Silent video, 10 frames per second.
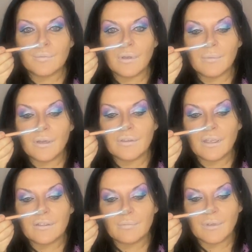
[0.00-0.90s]
put a bit on the
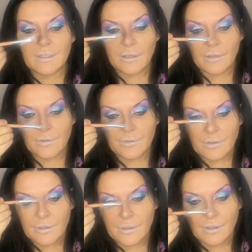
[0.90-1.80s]
end of my nose,
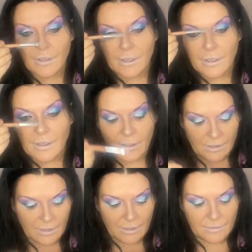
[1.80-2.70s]

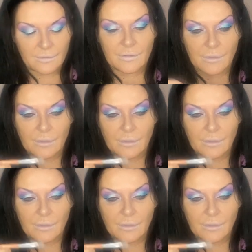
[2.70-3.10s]
and